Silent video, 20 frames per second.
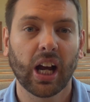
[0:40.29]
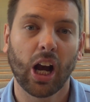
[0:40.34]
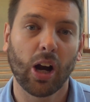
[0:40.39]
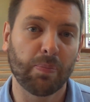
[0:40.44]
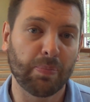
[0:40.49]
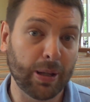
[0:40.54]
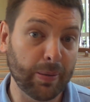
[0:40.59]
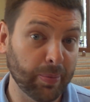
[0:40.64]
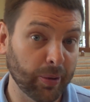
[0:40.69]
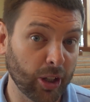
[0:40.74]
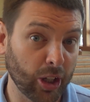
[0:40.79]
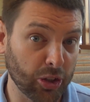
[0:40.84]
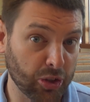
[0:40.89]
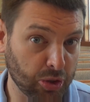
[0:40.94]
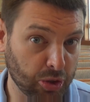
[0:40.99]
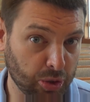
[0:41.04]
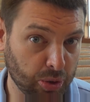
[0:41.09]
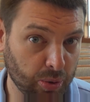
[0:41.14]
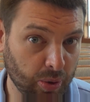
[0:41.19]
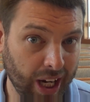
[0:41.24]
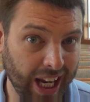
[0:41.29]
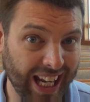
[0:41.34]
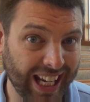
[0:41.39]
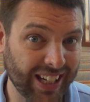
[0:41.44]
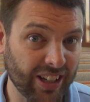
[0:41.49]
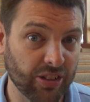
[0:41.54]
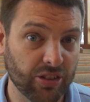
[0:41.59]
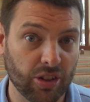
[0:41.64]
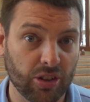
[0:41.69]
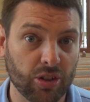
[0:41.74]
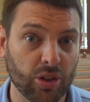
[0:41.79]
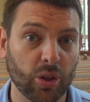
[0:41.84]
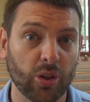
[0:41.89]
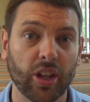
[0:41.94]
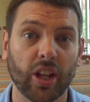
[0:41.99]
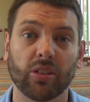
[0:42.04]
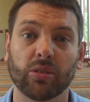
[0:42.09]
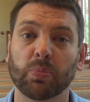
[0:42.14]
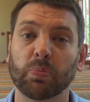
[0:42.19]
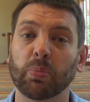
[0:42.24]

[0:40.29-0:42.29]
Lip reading: how people are trained to do this.